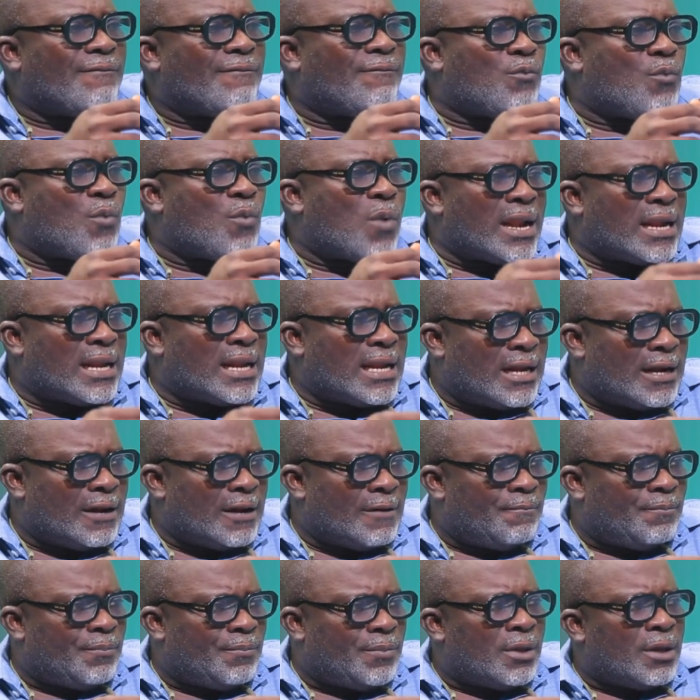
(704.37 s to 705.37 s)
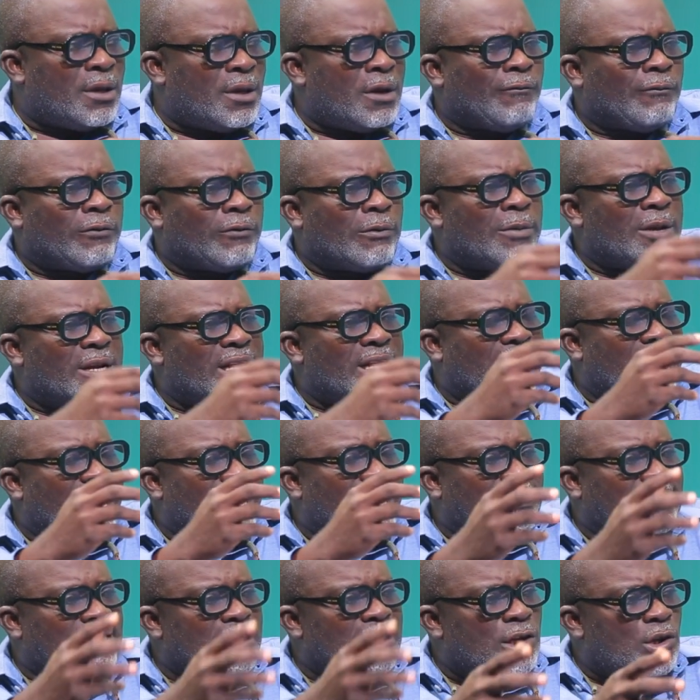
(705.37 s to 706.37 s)
one, mm-hmm. from
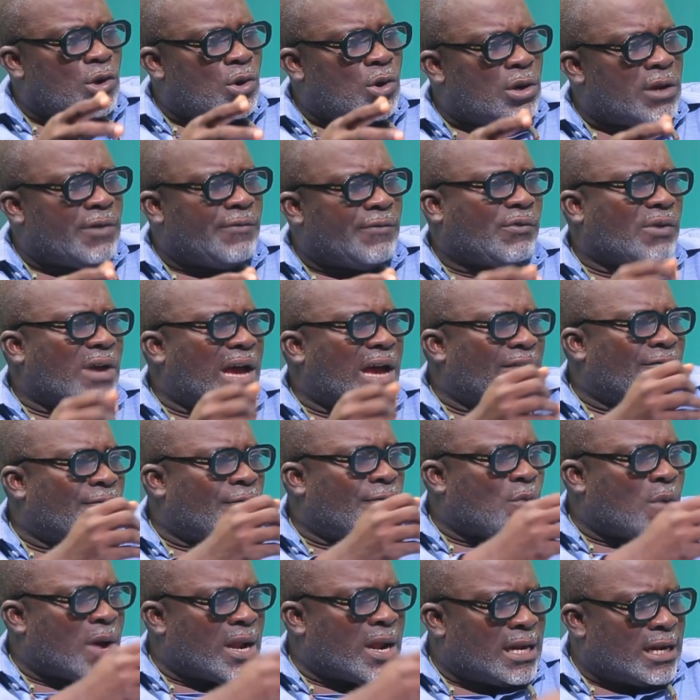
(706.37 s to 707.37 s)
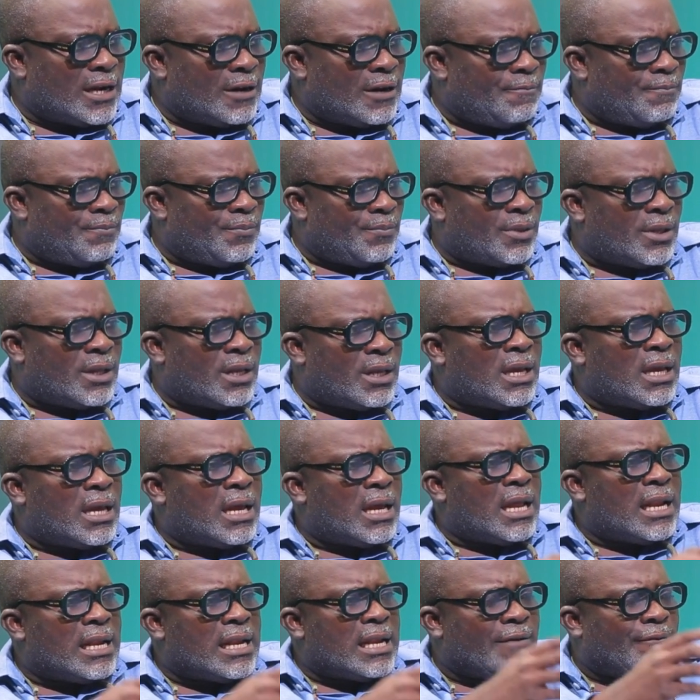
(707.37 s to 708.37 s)
education loan, if you have one, mm-hmm.
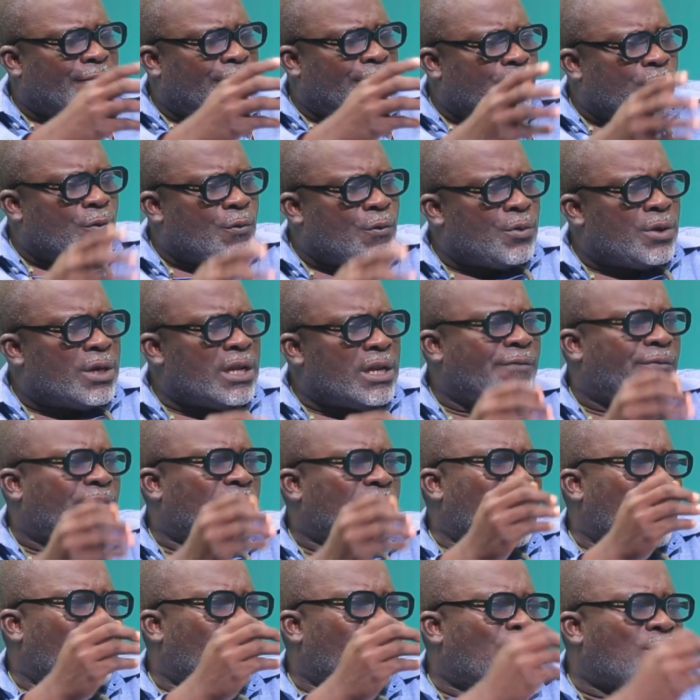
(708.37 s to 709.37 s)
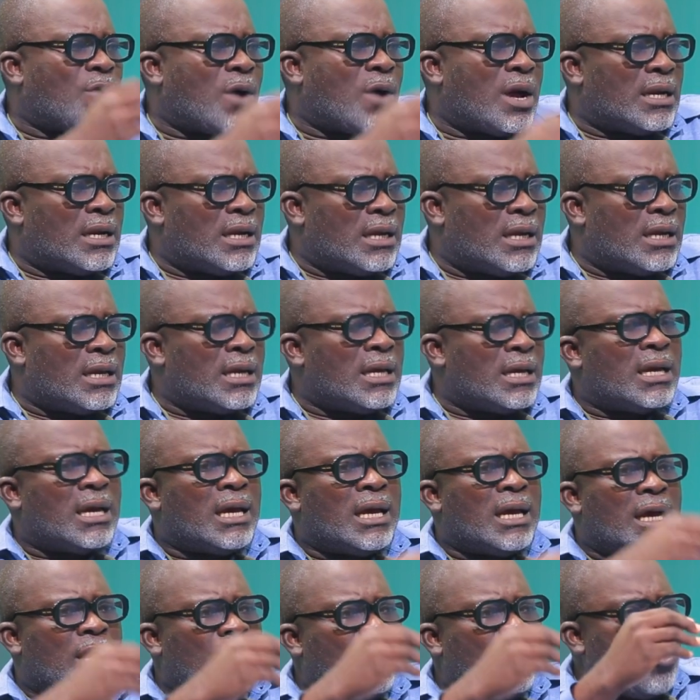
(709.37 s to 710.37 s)
the food, if you have one,
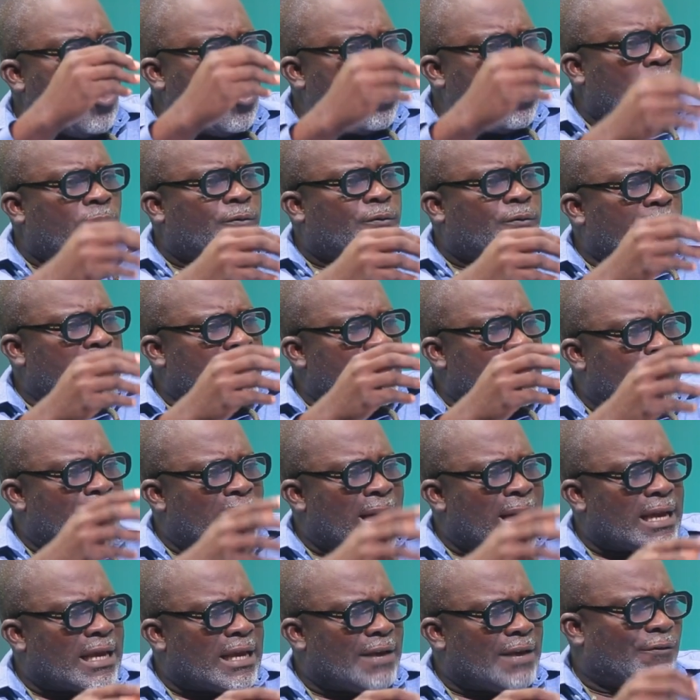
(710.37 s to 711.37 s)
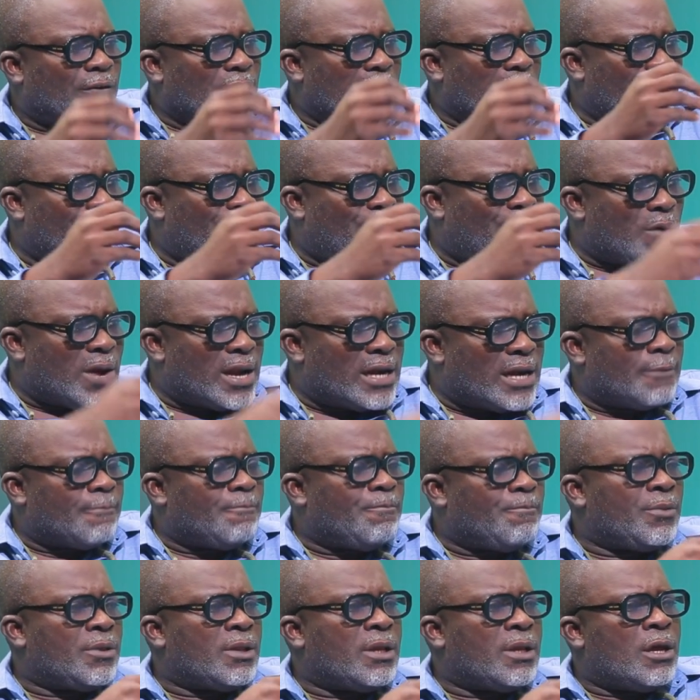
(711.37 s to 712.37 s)
loan from the bank, if you had one,
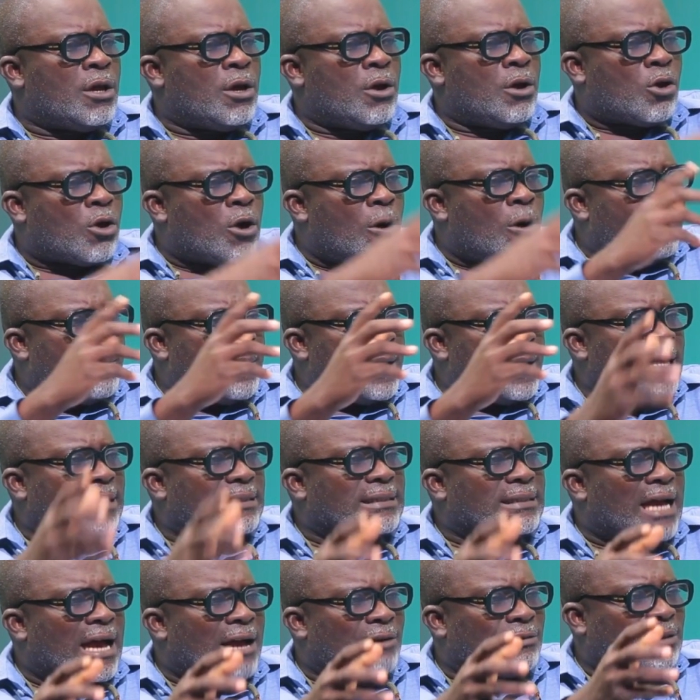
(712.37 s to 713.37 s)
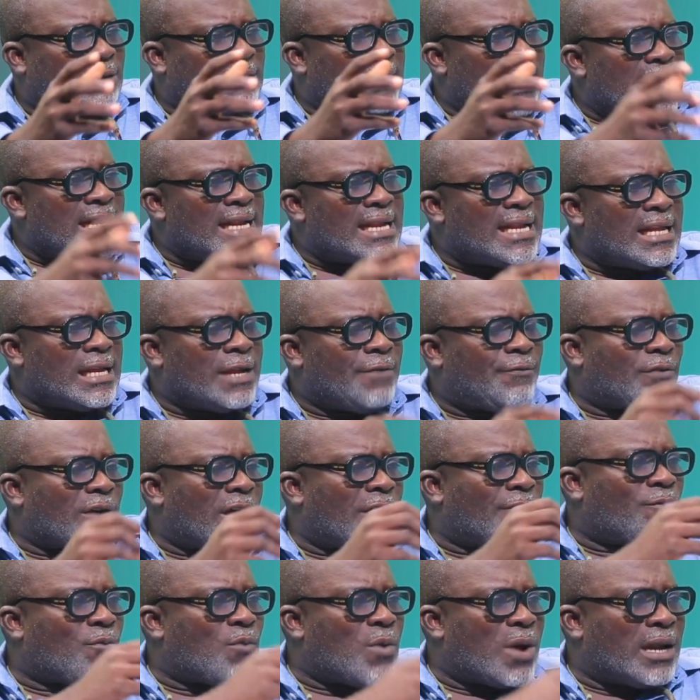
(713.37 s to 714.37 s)
companies outstanding, if you
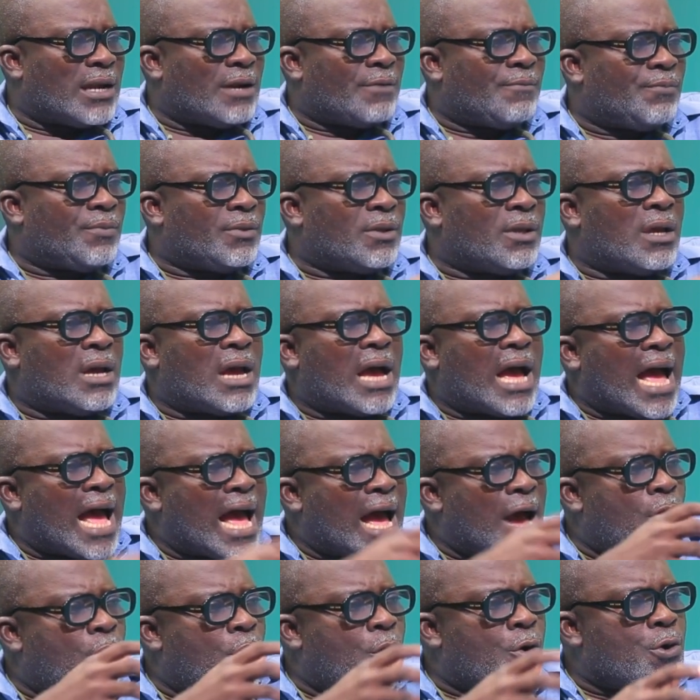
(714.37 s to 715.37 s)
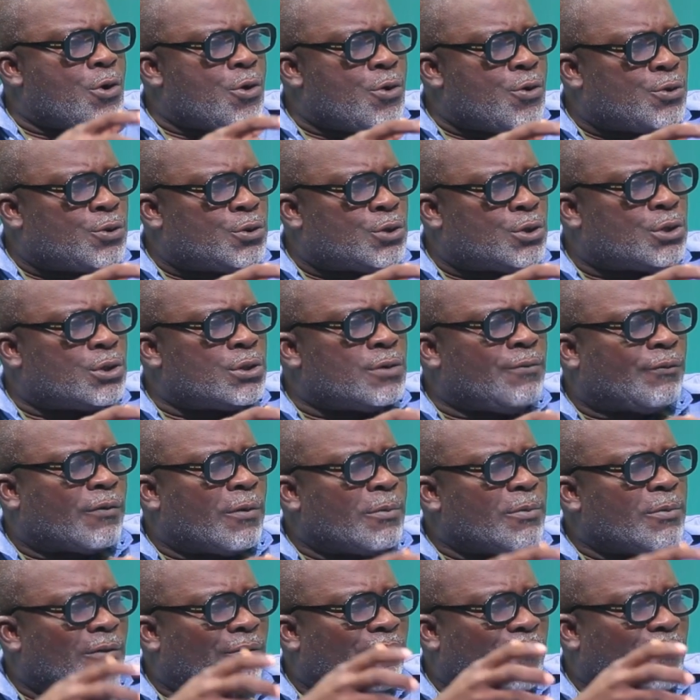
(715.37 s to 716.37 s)
have one, I O Us
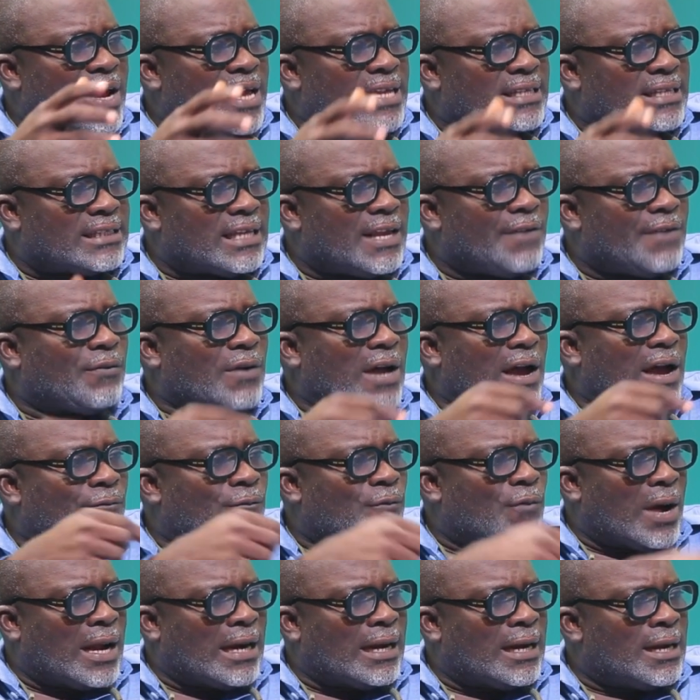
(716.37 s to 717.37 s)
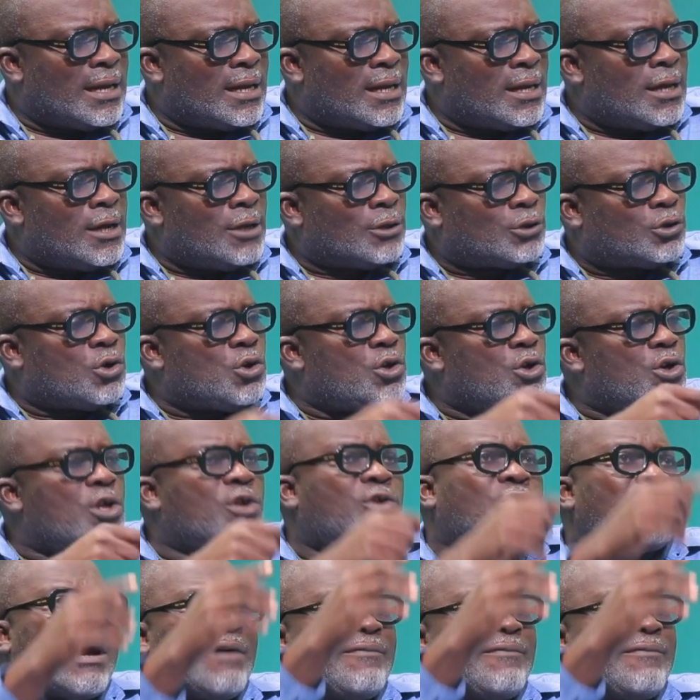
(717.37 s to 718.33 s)
from your friends, if you have one. Mm-hmm. So you need to have